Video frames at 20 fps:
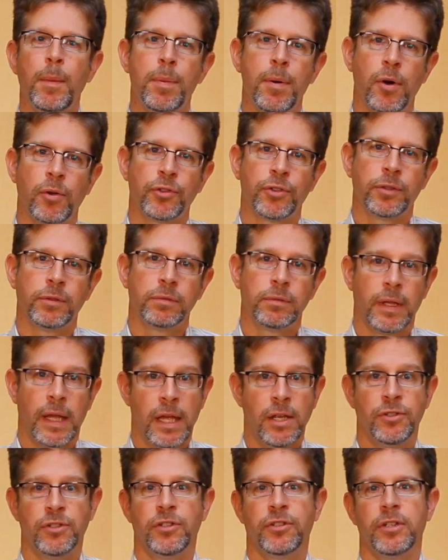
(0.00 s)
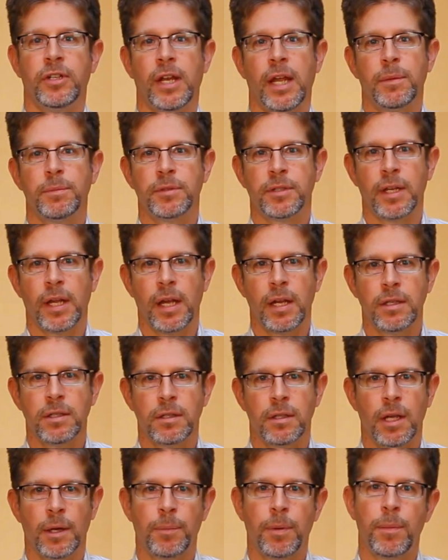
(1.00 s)
proposal is, as the name
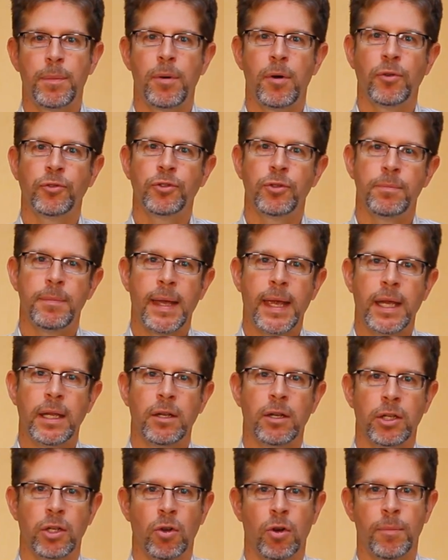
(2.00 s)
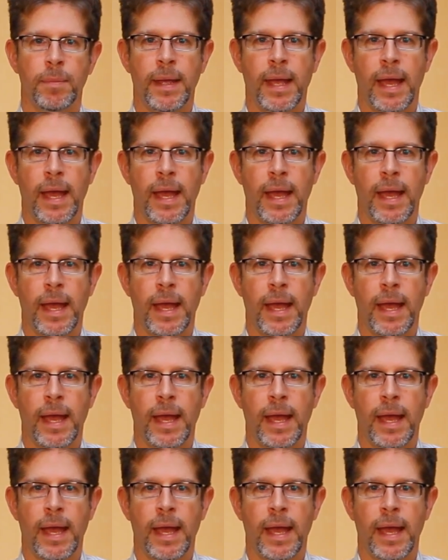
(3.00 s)
states, a proposal made on your